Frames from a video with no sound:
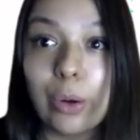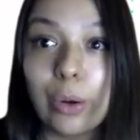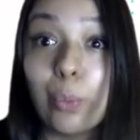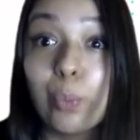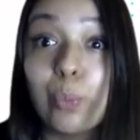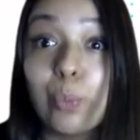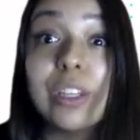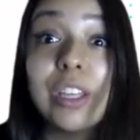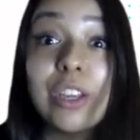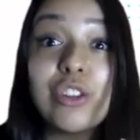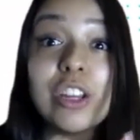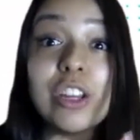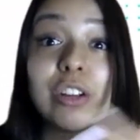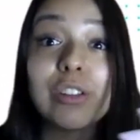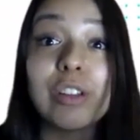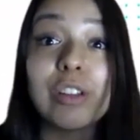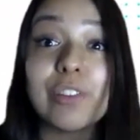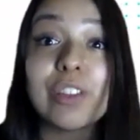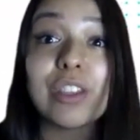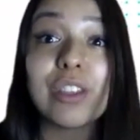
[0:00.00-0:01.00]
positioning
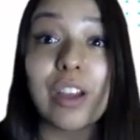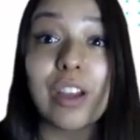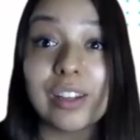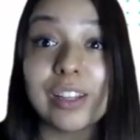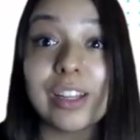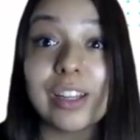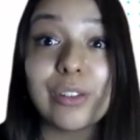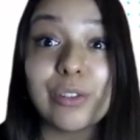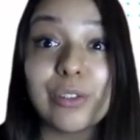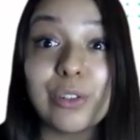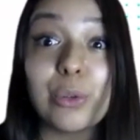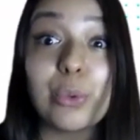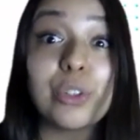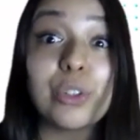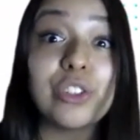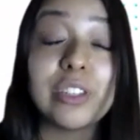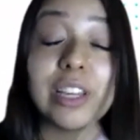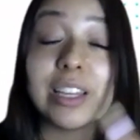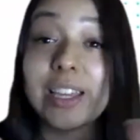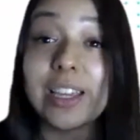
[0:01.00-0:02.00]
yourself as thought leaders too, which
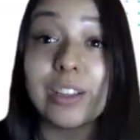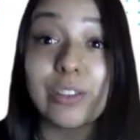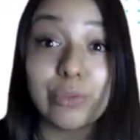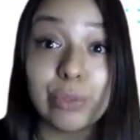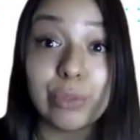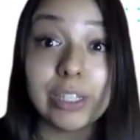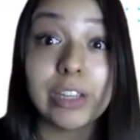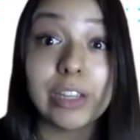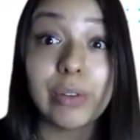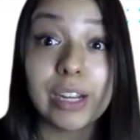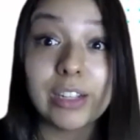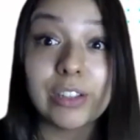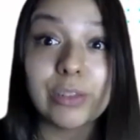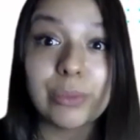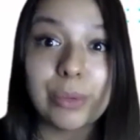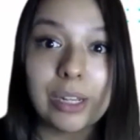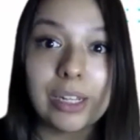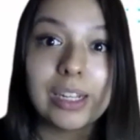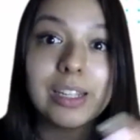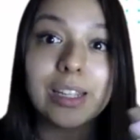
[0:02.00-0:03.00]
I think is really great as
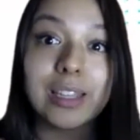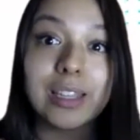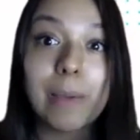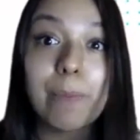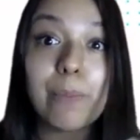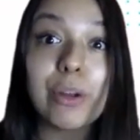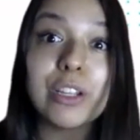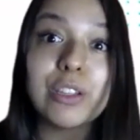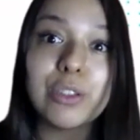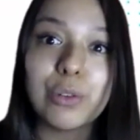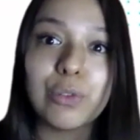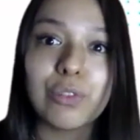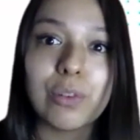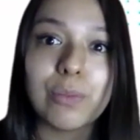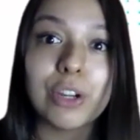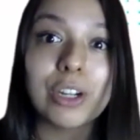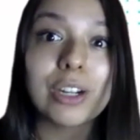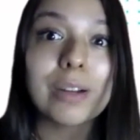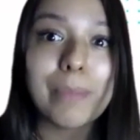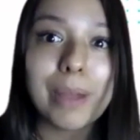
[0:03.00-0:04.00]
well, because it separates you from
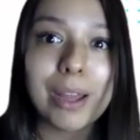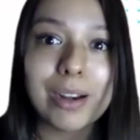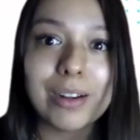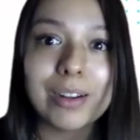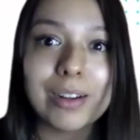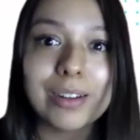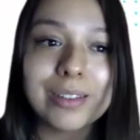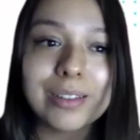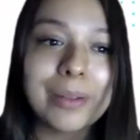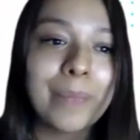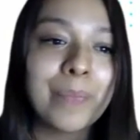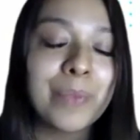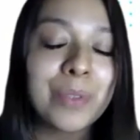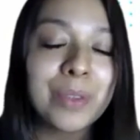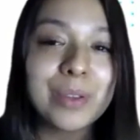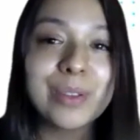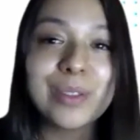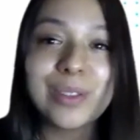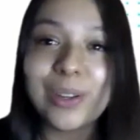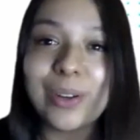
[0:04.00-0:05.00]
your competitors.
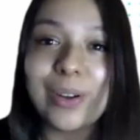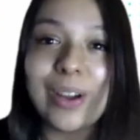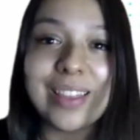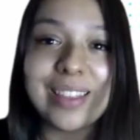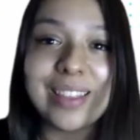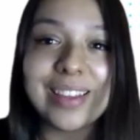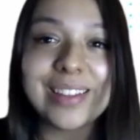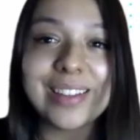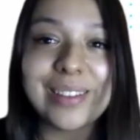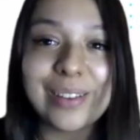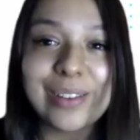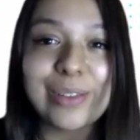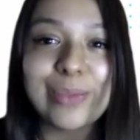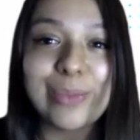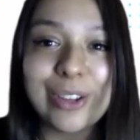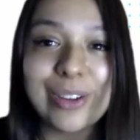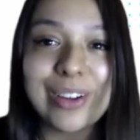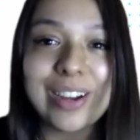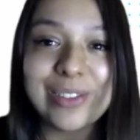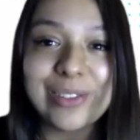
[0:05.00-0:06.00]
So I think it's awesome what
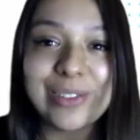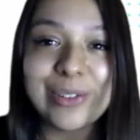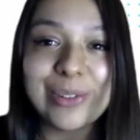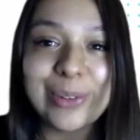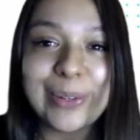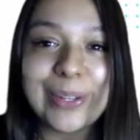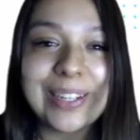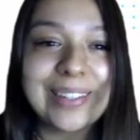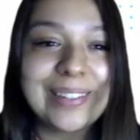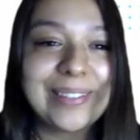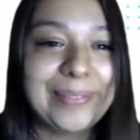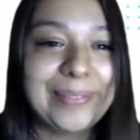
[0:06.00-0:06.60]
you guys are doing.